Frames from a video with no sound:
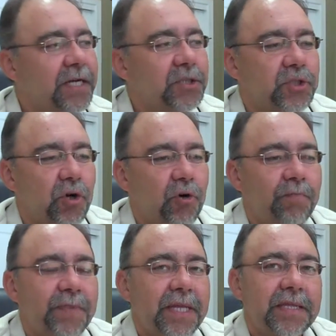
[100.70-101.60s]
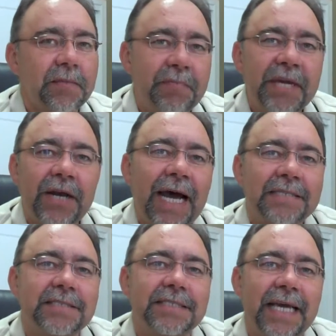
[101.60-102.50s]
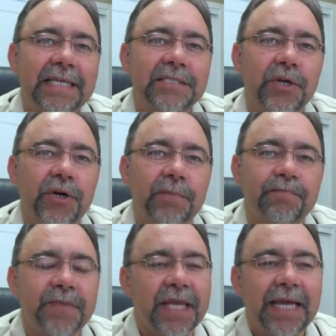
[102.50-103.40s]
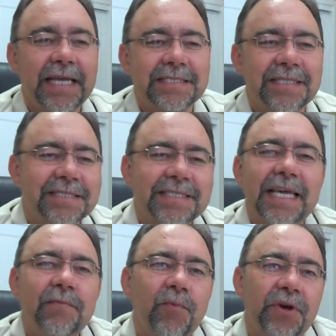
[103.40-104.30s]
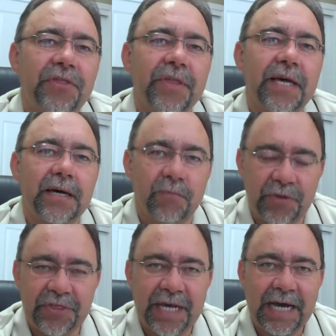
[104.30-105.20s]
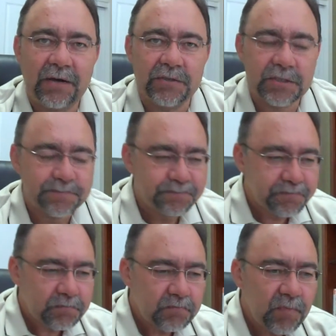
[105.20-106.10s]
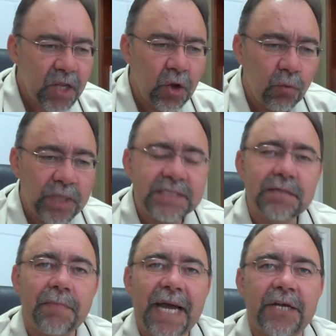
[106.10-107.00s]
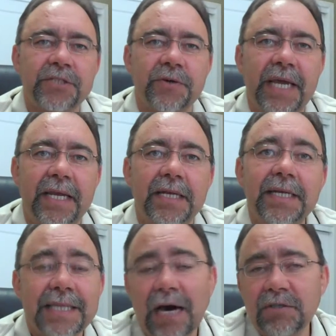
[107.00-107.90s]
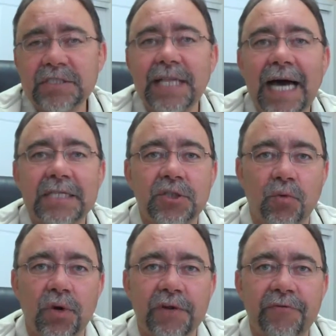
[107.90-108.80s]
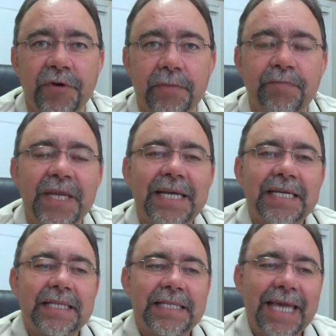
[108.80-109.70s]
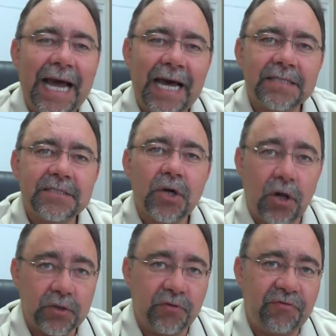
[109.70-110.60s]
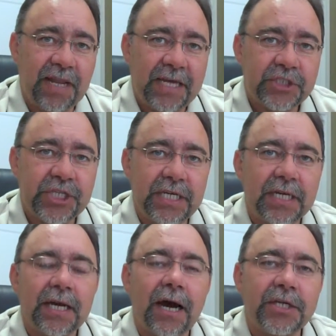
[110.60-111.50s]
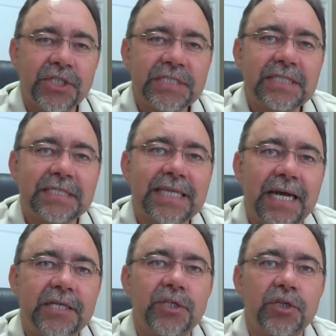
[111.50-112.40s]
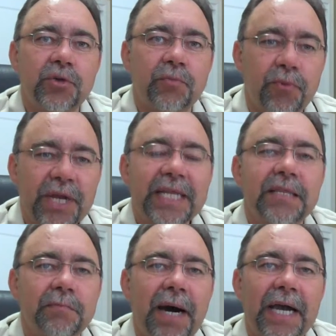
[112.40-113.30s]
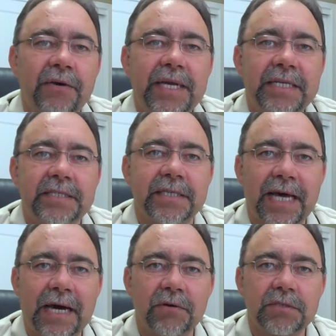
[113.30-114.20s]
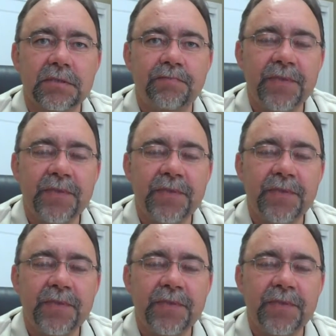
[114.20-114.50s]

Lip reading: So the beer has to taste good. It's the same with the house. Once the buyers are in, the house still has to work for them. The ads, although flashy, are just designed to bring the buyer into the house.